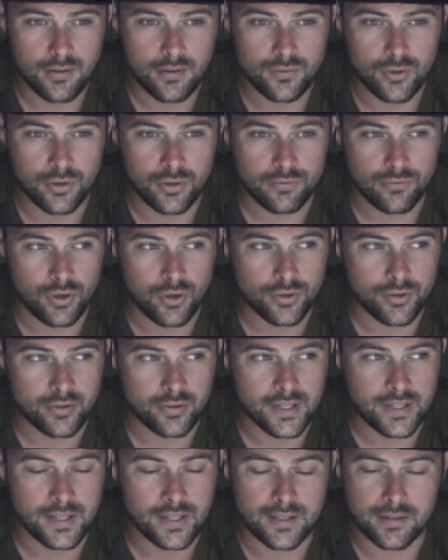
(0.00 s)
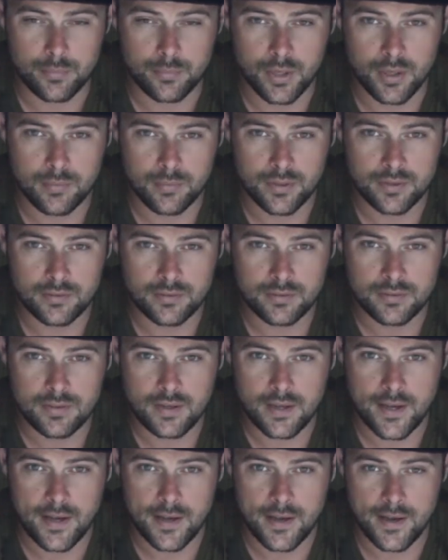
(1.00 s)
Got the rod on it at the moment,
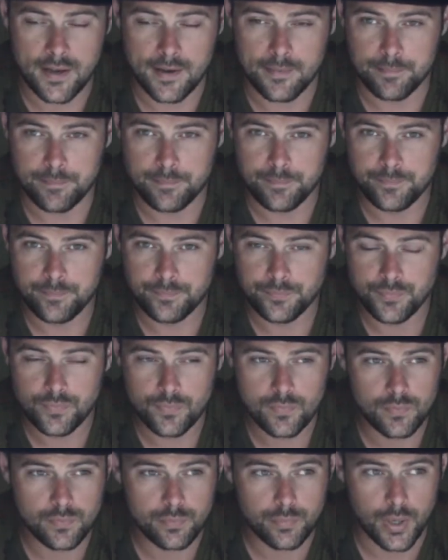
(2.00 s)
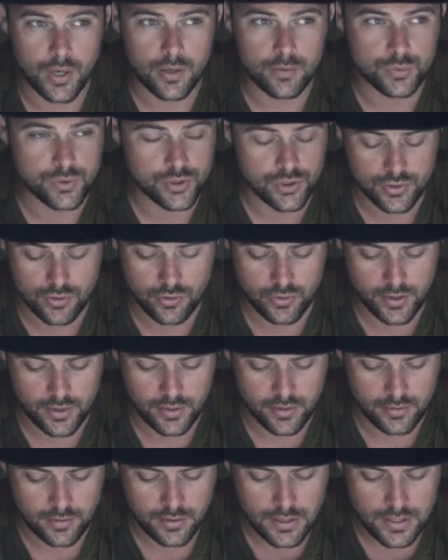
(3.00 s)
but I was just going
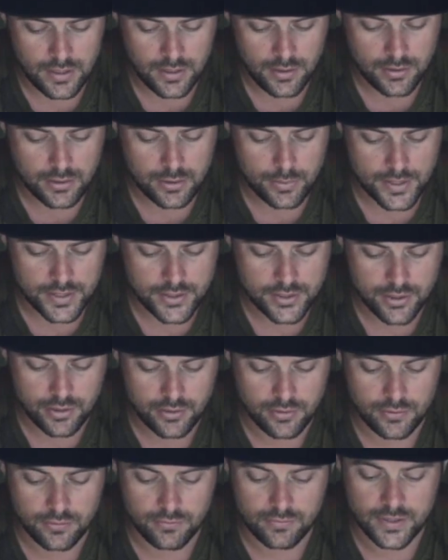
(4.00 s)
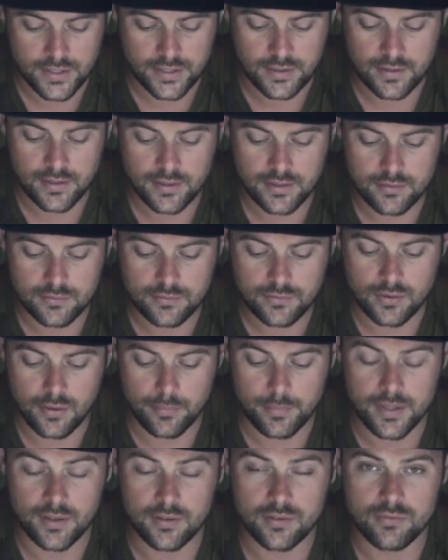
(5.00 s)
to quickly show you the rig that
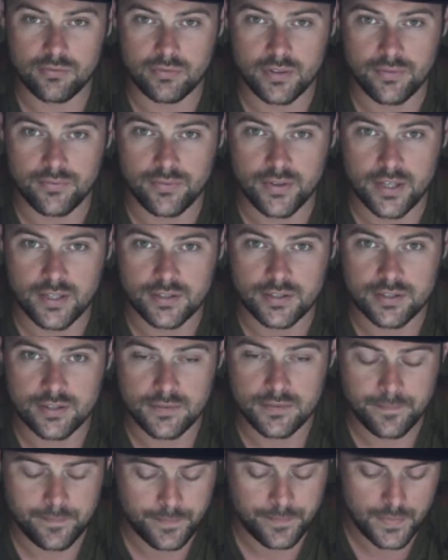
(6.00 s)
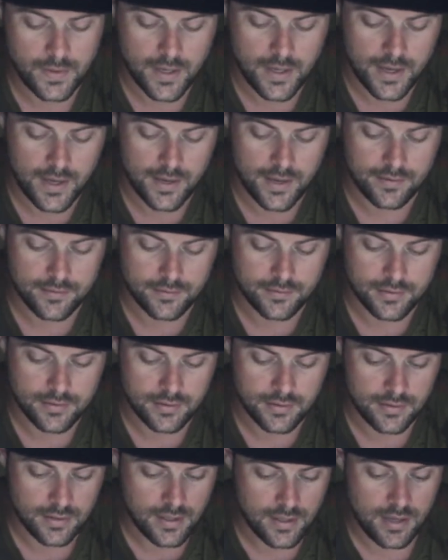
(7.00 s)
done me the 3 fish, and
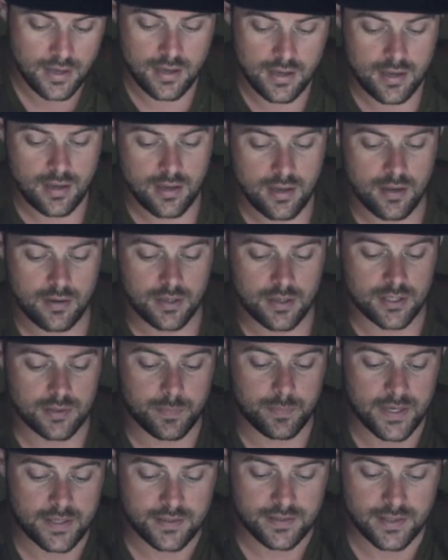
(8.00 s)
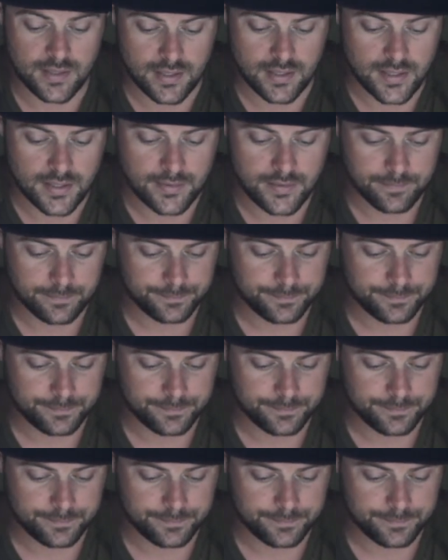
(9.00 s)
it's basically